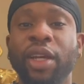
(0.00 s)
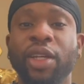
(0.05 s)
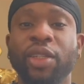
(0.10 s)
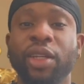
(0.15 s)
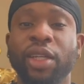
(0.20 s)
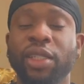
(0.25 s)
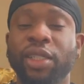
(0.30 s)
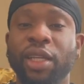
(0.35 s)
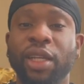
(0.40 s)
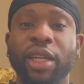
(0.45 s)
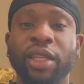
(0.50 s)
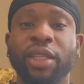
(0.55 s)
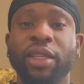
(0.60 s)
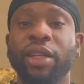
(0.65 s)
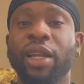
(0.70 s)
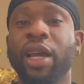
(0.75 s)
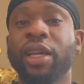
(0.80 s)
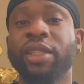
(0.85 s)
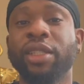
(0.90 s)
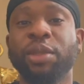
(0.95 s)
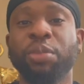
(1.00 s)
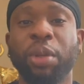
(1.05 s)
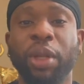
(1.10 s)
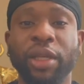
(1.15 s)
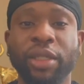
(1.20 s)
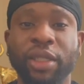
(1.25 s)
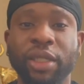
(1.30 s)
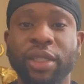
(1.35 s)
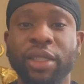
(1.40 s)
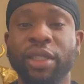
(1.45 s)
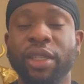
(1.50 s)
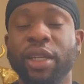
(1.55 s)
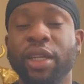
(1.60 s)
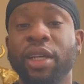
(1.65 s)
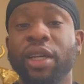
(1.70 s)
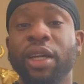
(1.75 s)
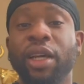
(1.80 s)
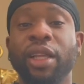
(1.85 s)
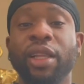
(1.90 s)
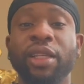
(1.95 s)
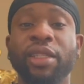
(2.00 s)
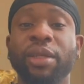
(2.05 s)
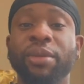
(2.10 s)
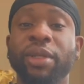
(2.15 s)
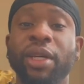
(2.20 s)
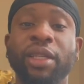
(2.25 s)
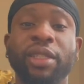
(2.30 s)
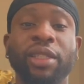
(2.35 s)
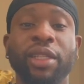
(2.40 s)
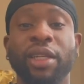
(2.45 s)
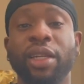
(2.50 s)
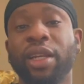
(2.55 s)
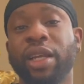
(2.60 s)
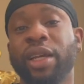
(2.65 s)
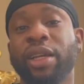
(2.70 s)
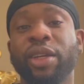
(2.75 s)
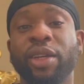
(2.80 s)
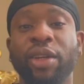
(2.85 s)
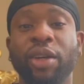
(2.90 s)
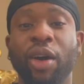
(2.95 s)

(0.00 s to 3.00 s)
So I stay at like the nicest places. And then sometimes I stay at like